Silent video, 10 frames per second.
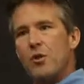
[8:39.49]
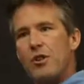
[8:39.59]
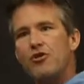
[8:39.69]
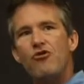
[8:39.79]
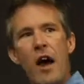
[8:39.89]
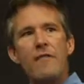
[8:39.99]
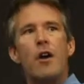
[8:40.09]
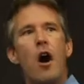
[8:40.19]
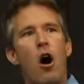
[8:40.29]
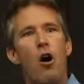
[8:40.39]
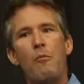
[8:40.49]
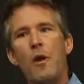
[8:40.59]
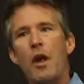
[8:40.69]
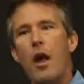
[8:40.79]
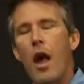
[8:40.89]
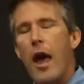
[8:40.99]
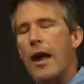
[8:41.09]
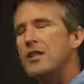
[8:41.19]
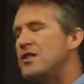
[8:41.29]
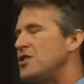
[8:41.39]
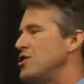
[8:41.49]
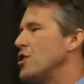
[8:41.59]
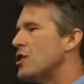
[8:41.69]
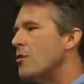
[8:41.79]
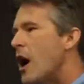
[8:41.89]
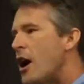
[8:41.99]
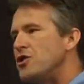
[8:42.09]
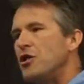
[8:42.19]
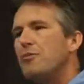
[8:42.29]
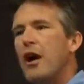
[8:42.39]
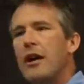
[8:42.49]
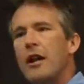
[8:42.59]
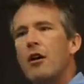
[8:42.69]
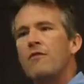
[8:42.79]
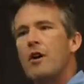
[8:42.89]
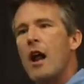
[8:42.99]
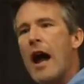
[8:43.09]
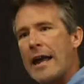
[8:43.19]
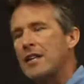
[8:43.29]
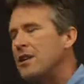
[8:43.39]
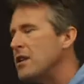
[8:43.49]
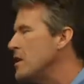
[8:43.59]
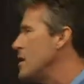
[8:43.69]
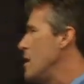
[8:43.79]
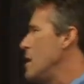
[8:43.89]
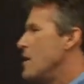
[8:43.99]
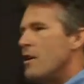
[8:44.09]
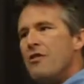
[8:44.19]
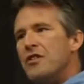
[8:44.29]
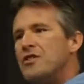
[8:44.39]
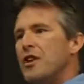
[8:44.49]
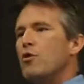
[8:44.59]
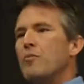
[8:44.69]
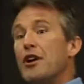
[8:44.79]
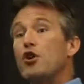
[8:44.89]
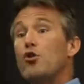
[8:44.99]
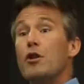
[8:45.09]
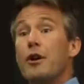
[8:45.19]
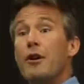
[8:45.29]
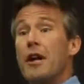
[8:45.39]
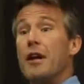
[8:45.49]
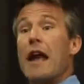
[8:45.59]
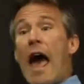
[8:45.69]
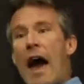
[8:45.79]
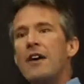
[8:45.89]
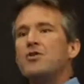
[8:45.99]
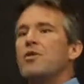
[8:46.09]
So when you drive it home and it sits in your garage and you plug it in overnight, this thing will be cooling or heating as